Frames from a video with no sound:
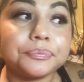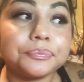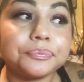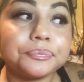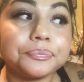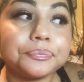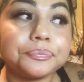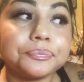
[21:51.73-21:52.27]

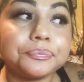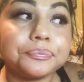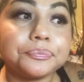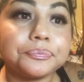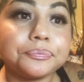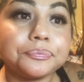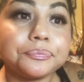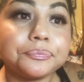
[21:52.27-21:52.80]

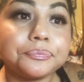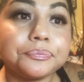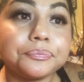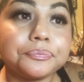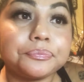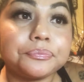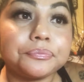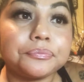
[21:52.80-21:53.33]

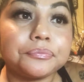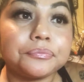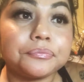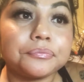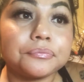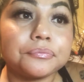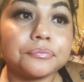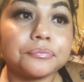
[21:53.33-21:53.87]

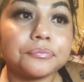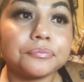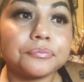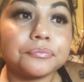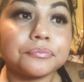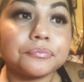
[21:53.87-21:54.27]
Nobody speaks.